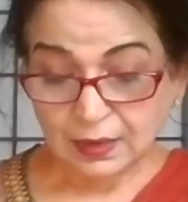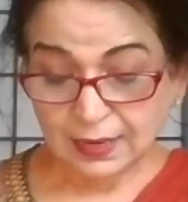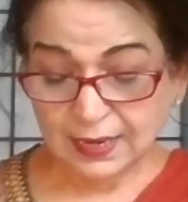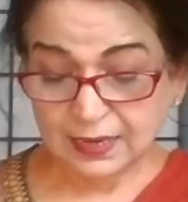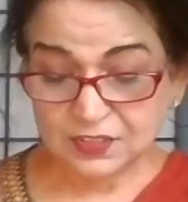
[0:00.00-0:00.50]

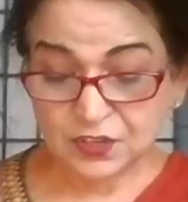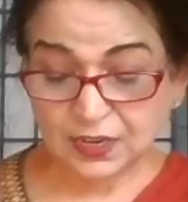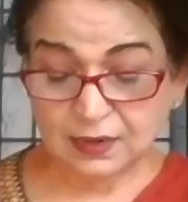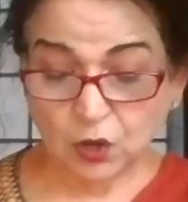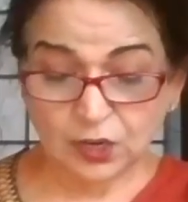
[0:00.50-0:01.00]
again it's
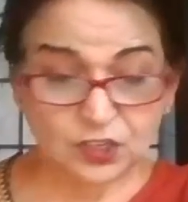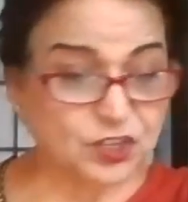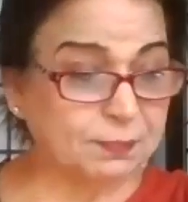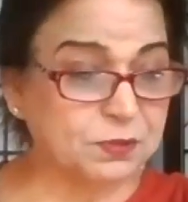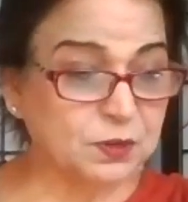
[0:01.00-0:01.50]
a long
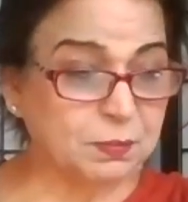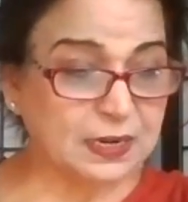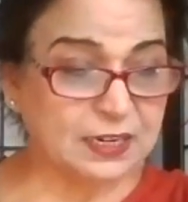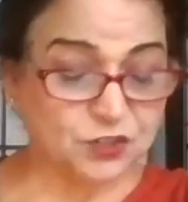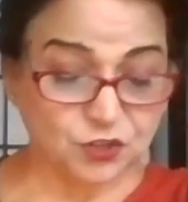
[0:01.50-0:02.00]
chapter
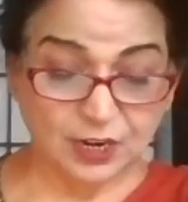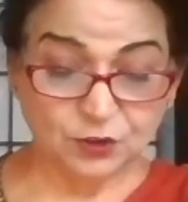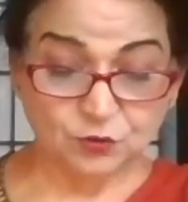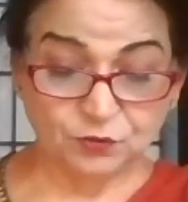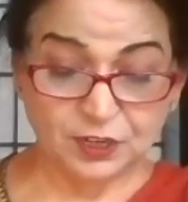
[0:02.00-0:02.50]
but let's try
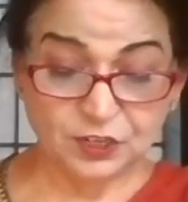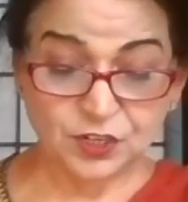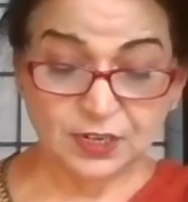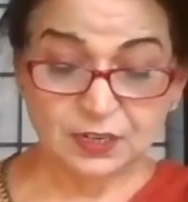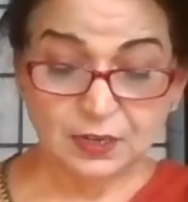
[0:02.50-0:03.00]
to finish
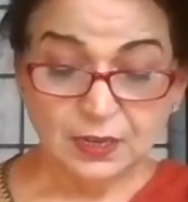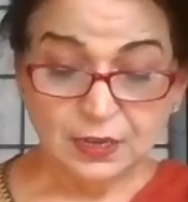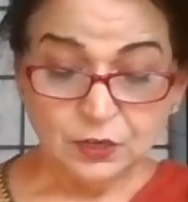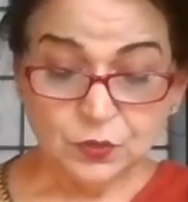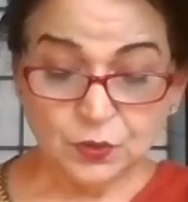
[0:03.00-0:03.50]
it
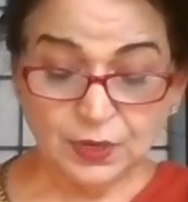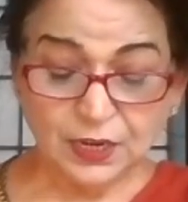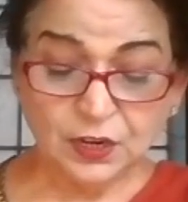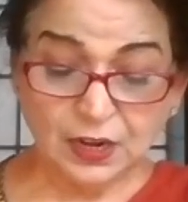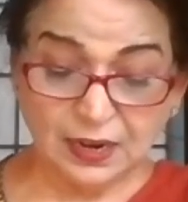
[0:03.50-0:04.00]
so
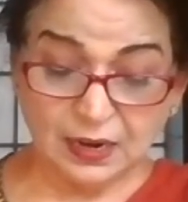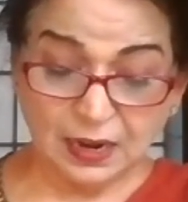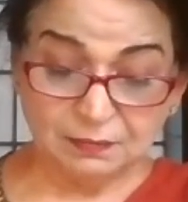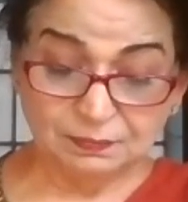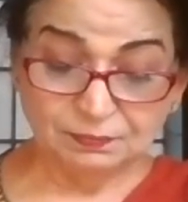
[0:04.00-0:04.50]
in lanka